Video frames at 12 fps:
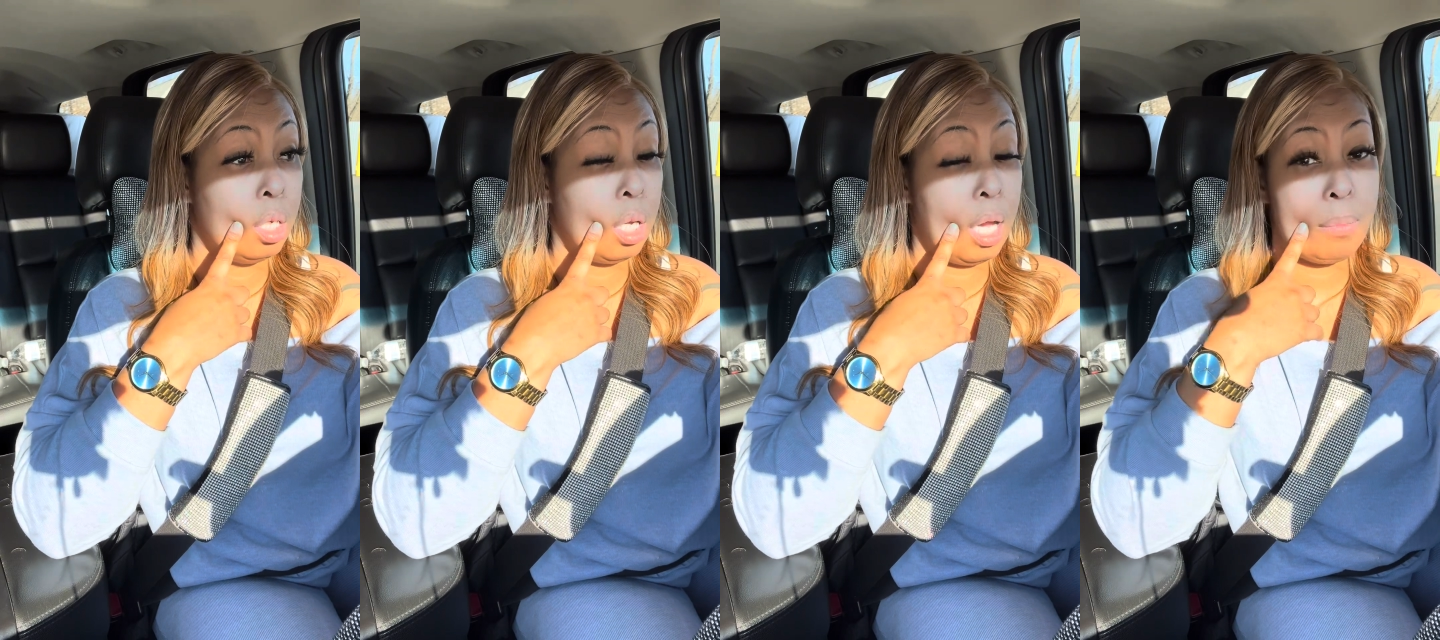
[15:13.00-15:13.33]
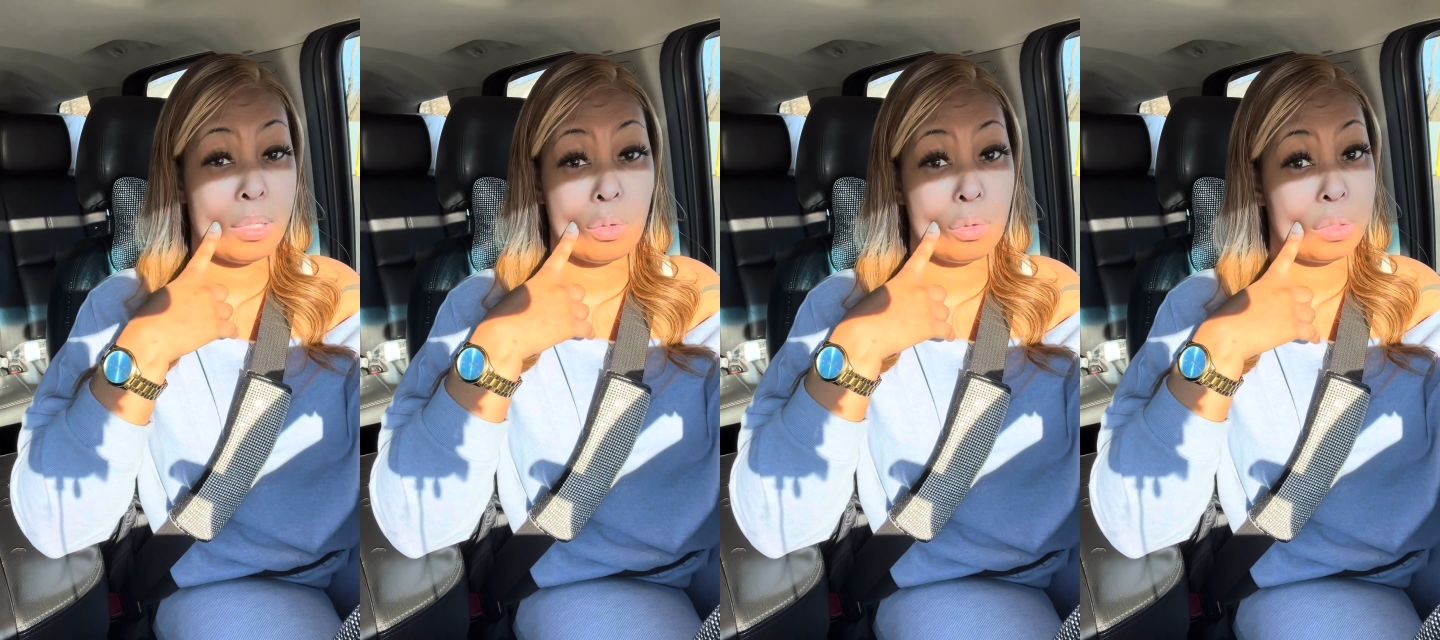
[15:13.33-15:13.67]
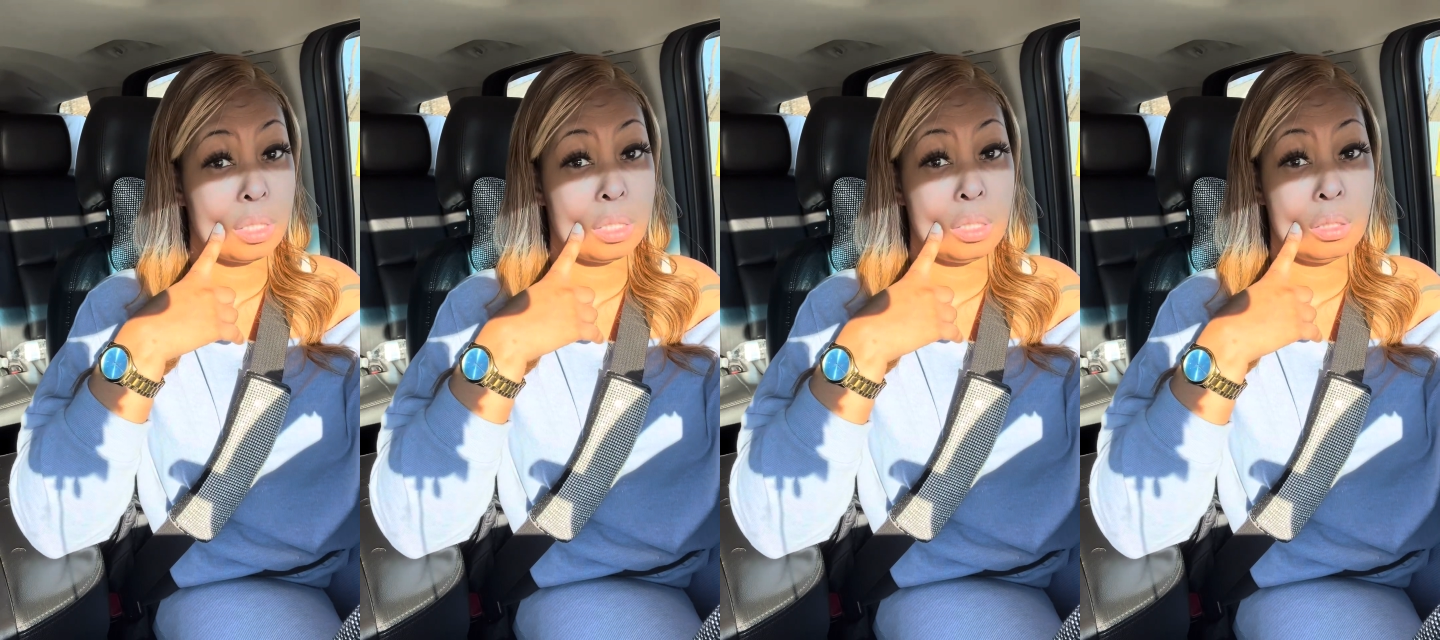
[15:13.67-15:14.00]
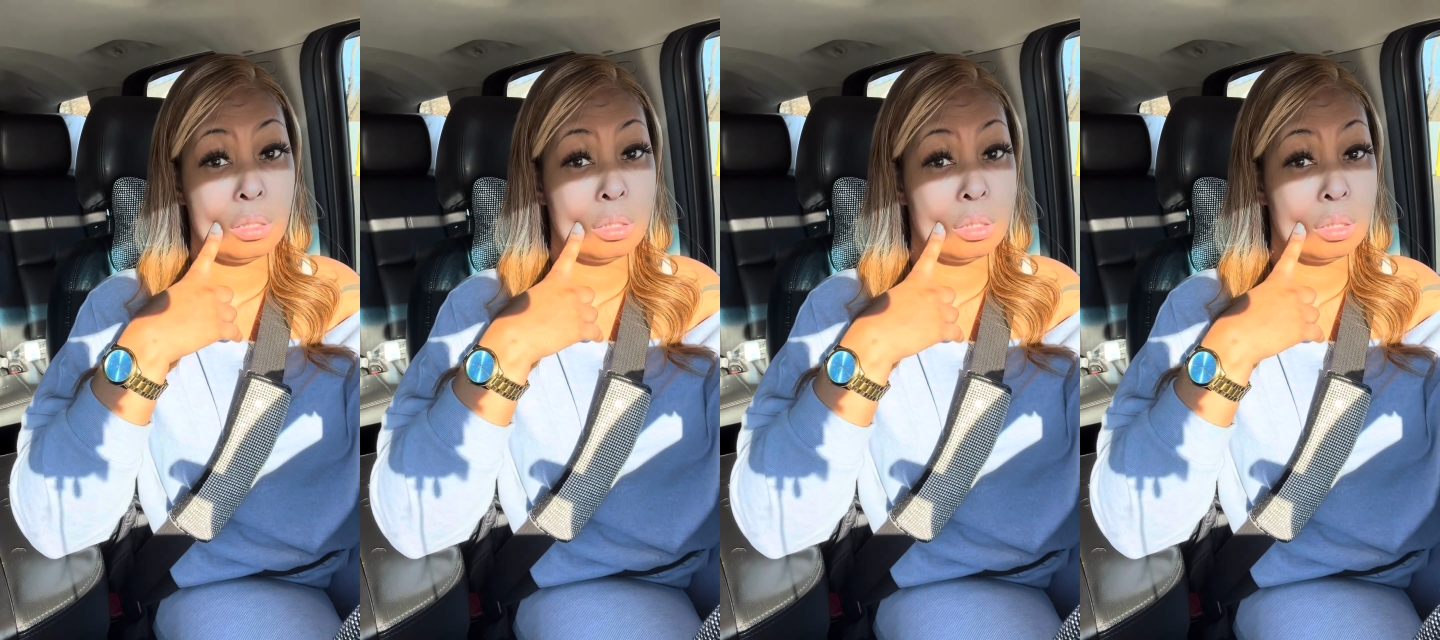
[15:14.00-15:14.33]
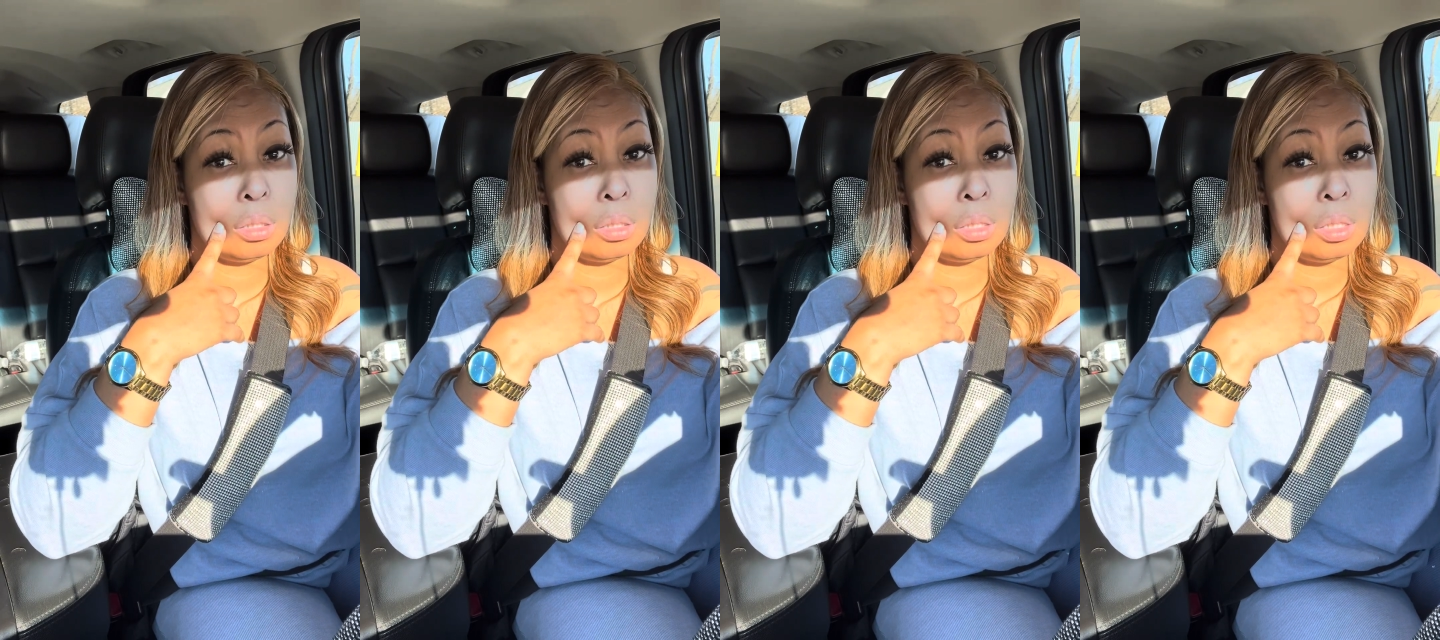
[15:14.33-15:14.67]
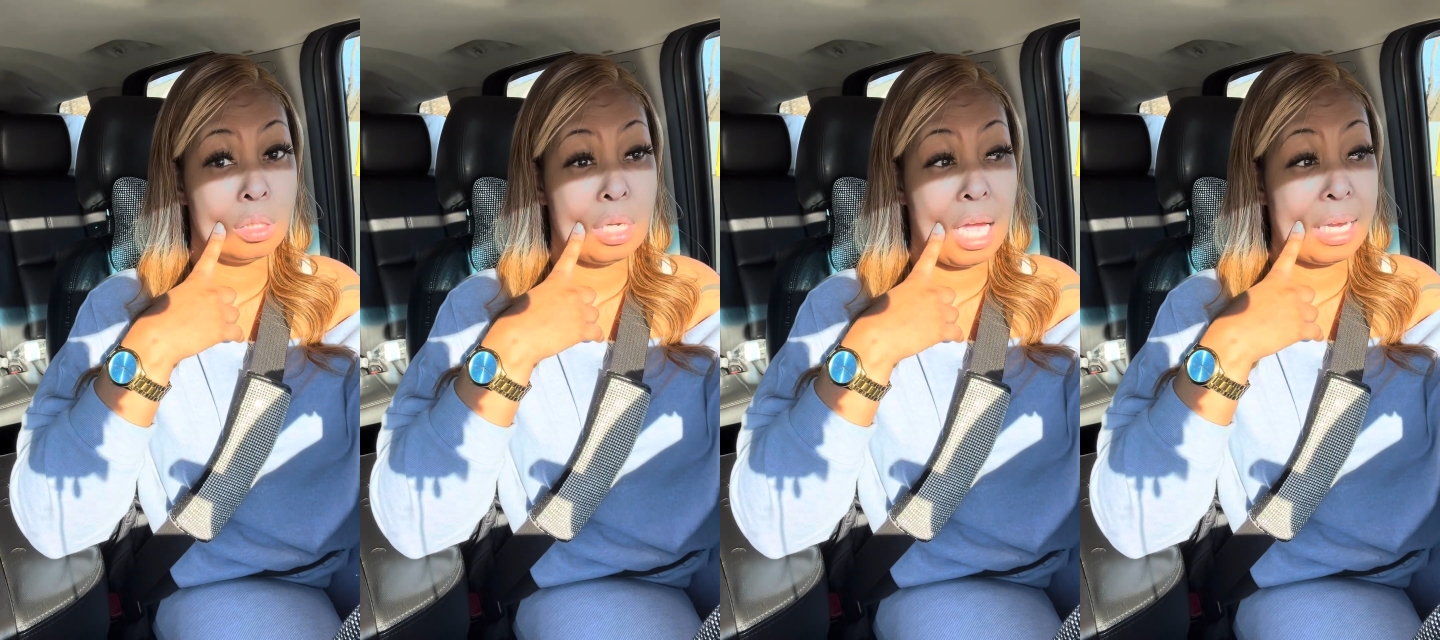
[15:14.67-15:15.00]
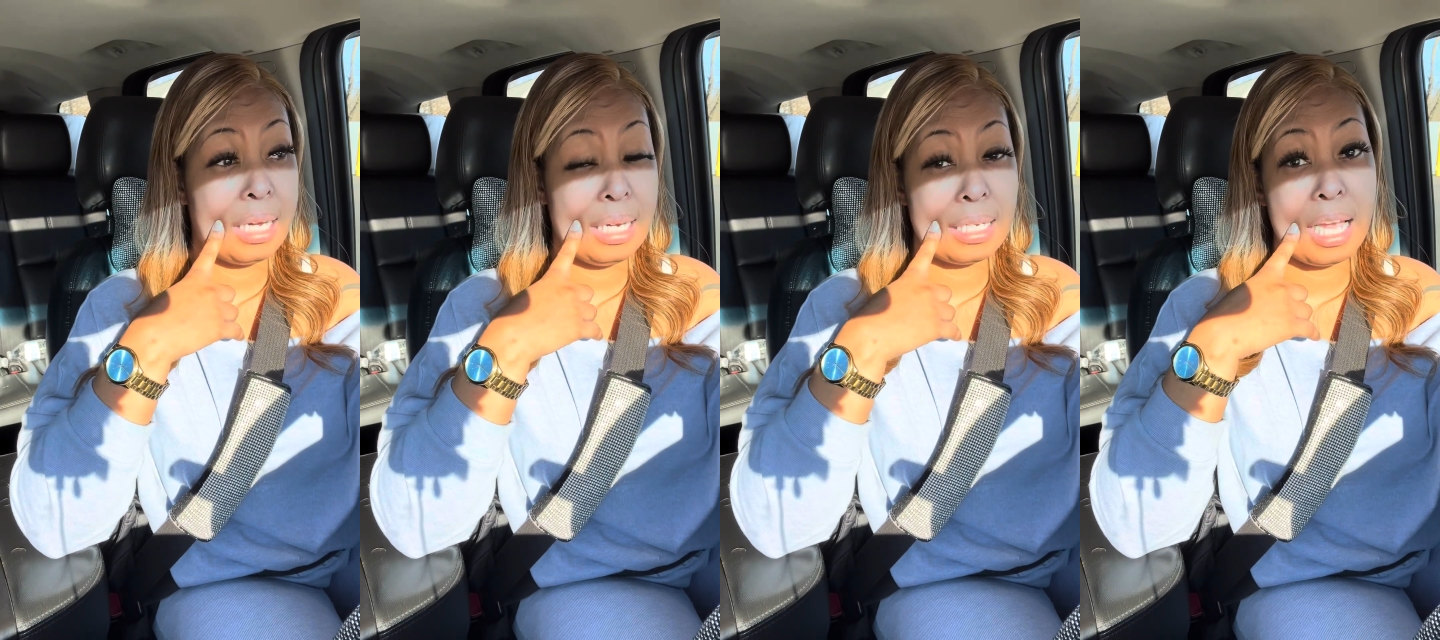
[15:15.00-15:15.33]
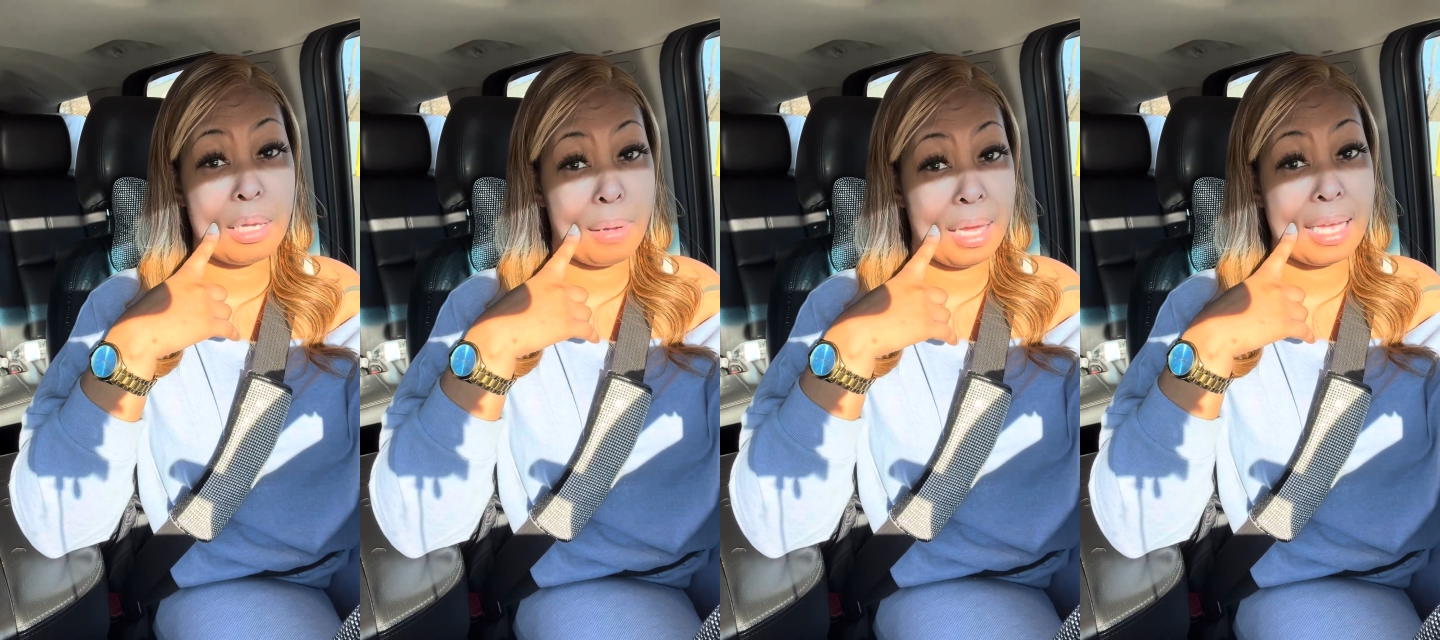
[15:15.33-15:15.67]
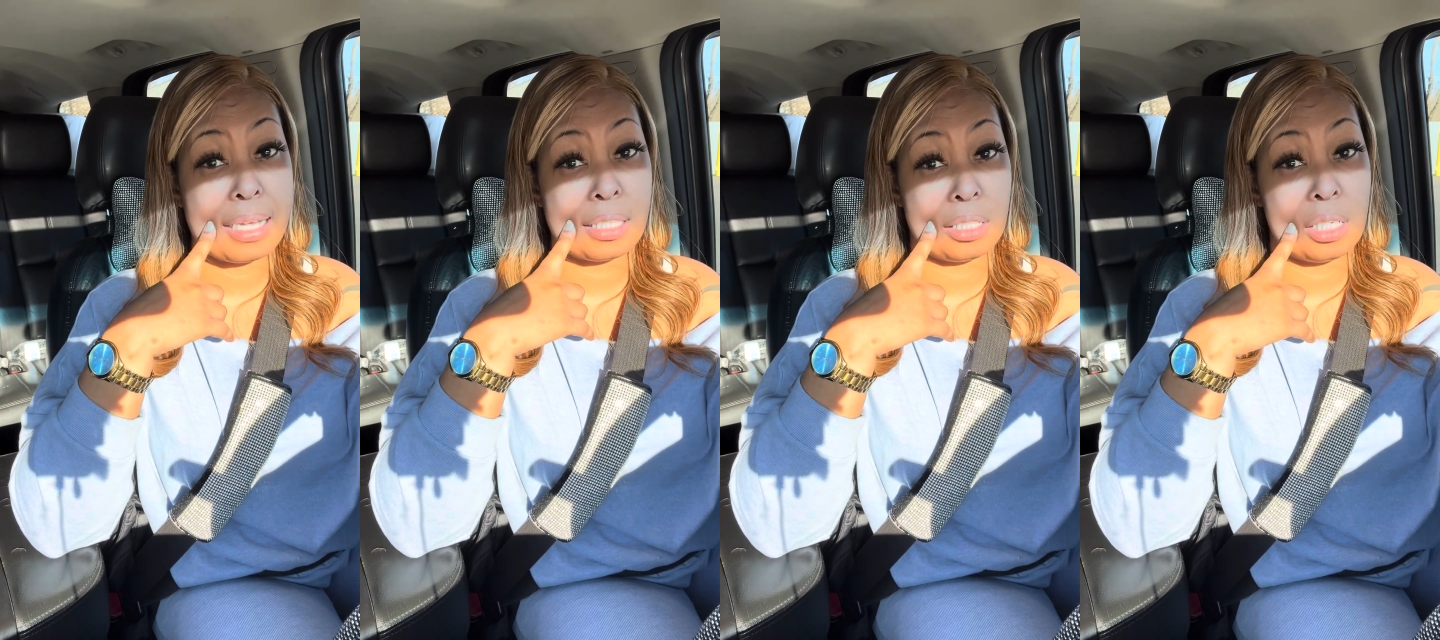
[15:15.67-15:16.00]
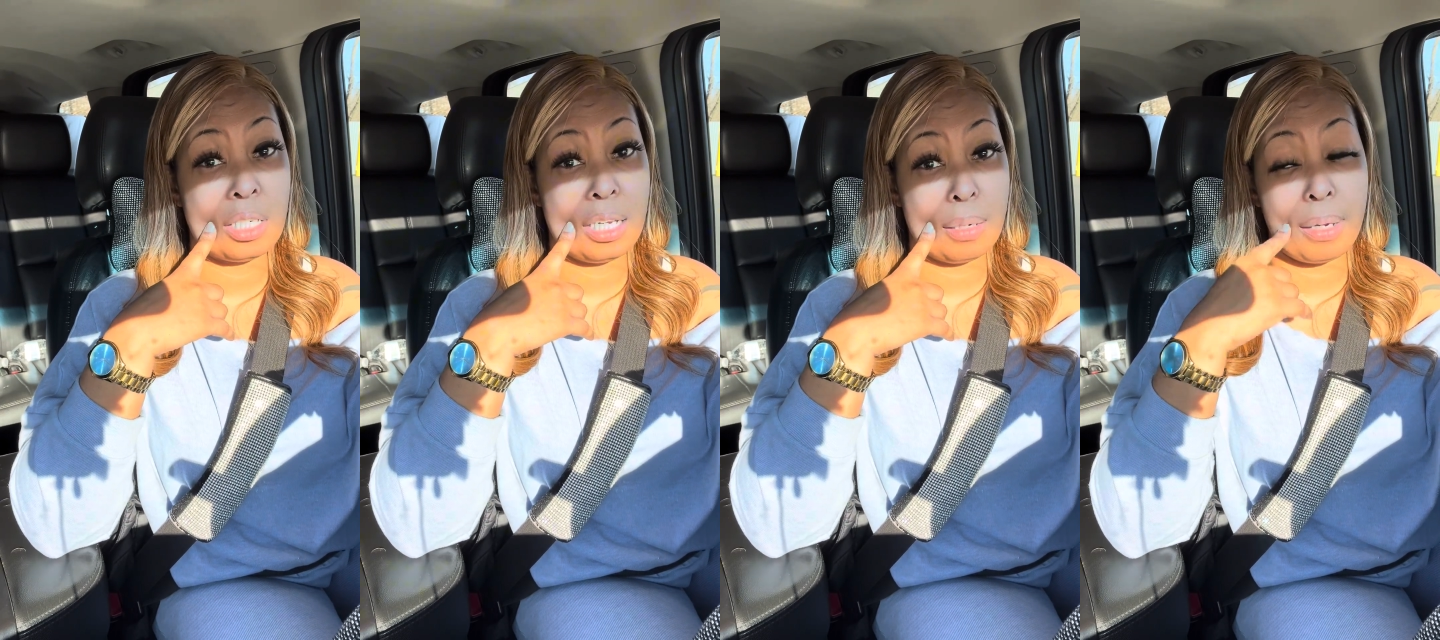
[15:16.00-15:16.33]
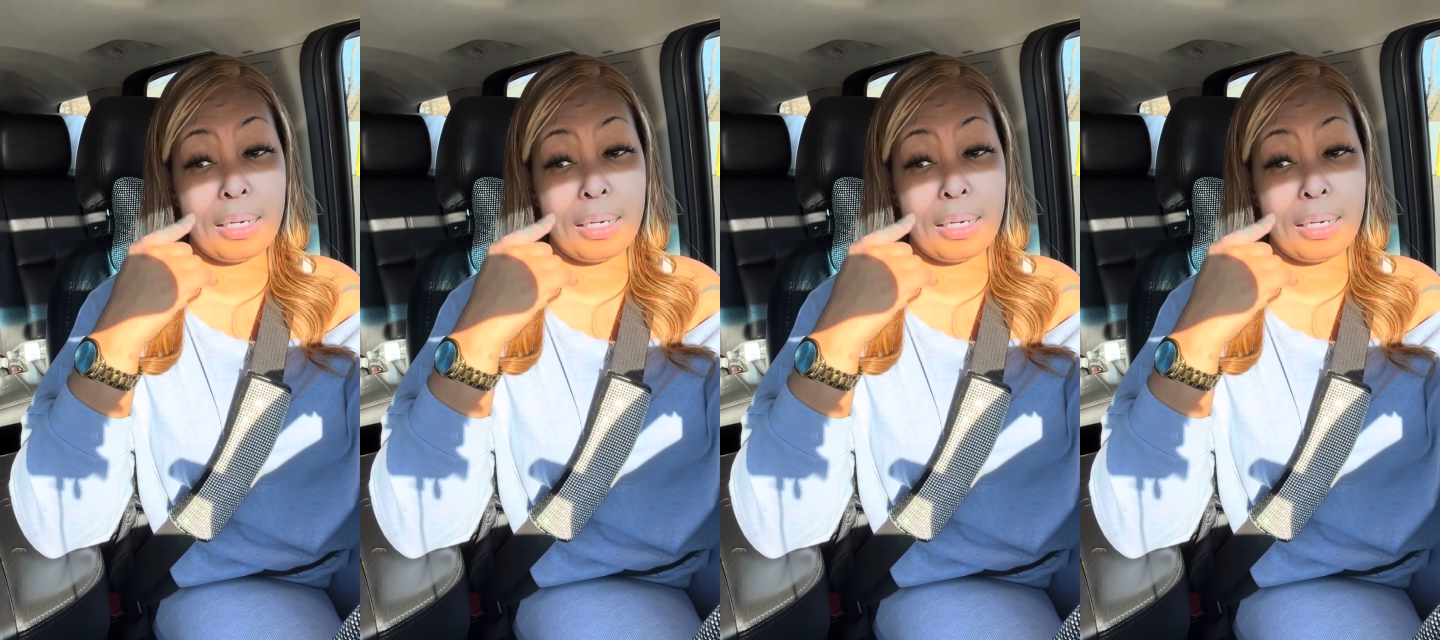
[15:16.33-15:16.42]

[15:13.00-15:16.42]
I'm so greedy. I need to take my ass to the gym.